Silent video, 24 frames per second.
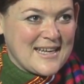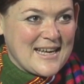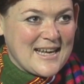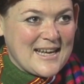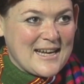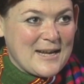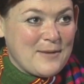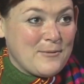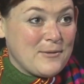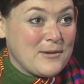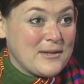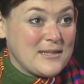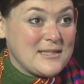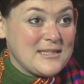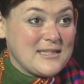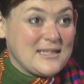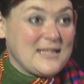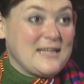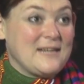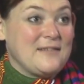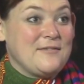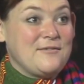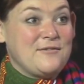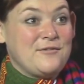and I wanted to
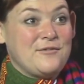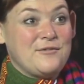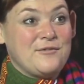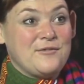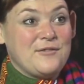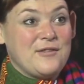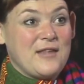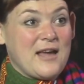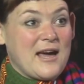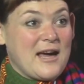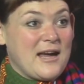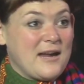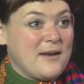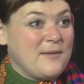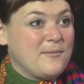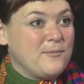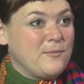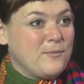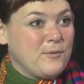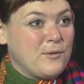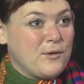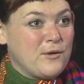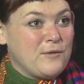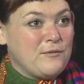give that
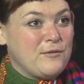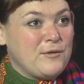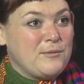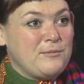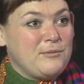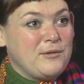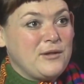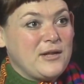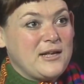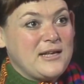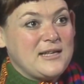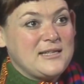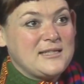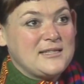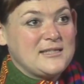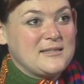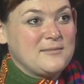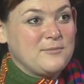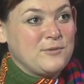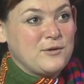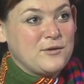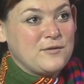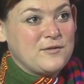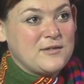more of a
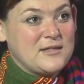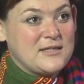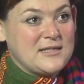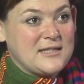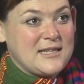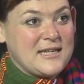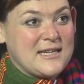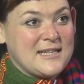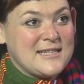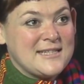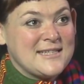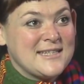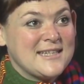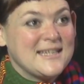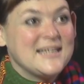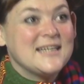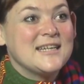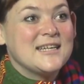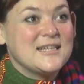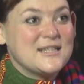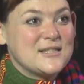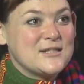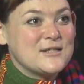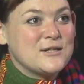place, more of a stage.
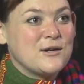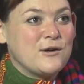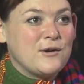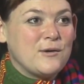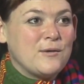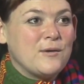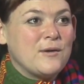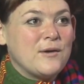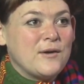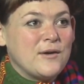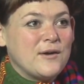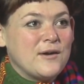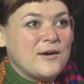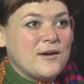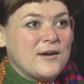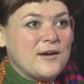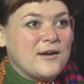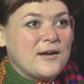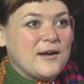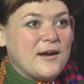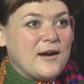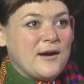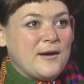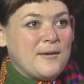So
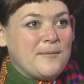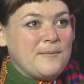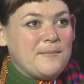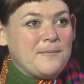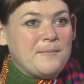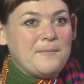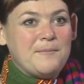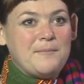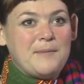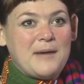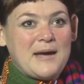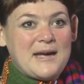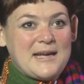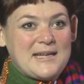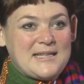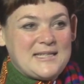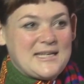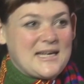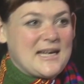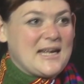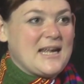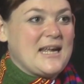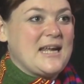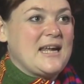by
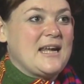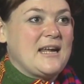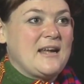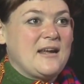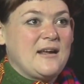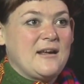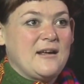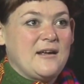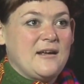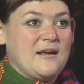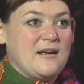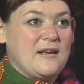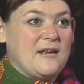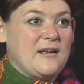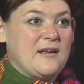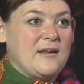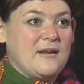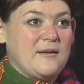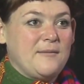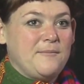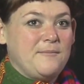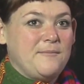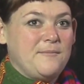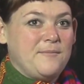making
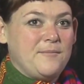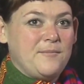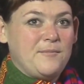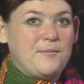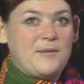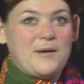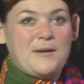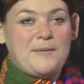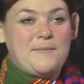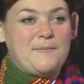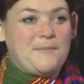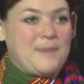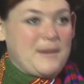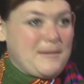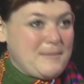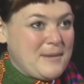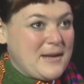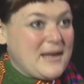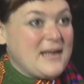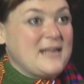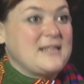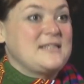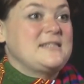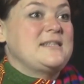
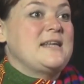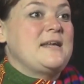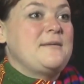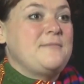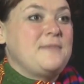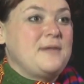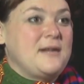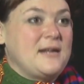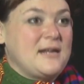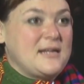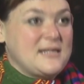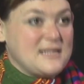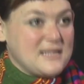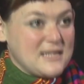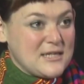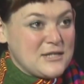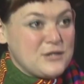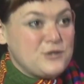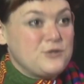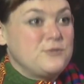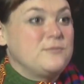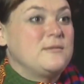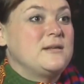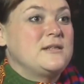a statement as an
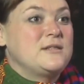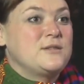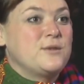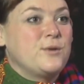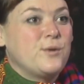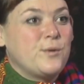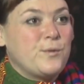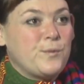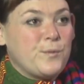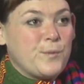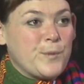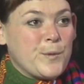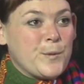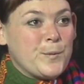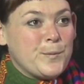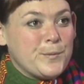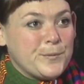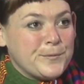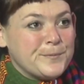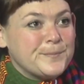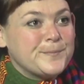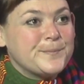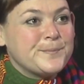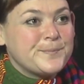instrumental group,
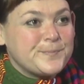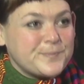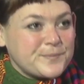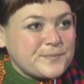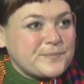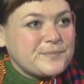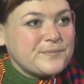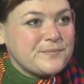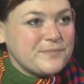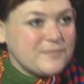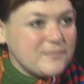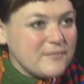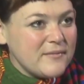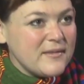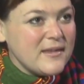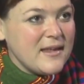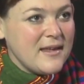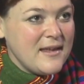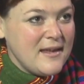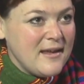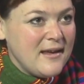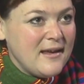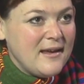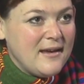
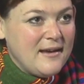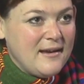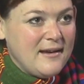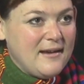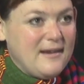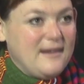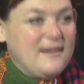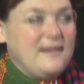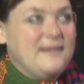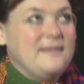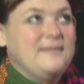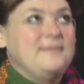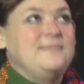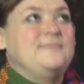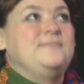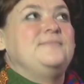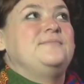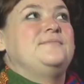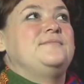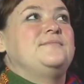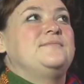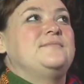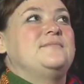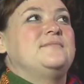
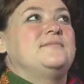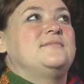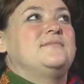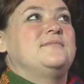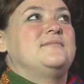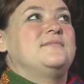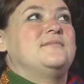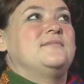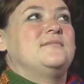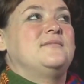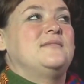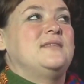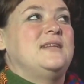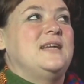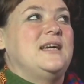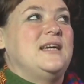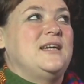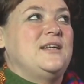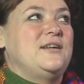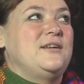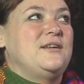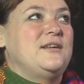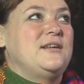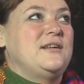you
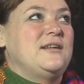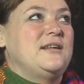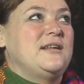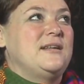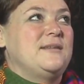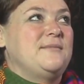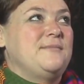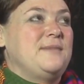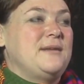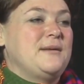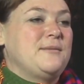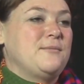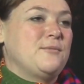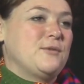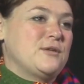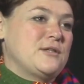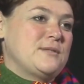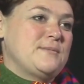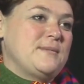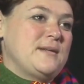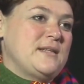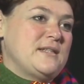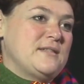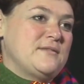make more
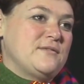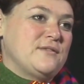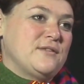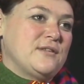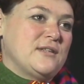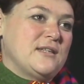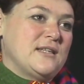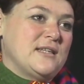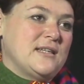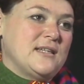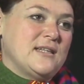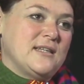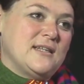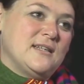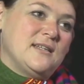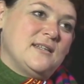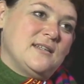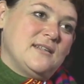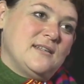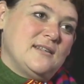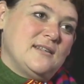space for the...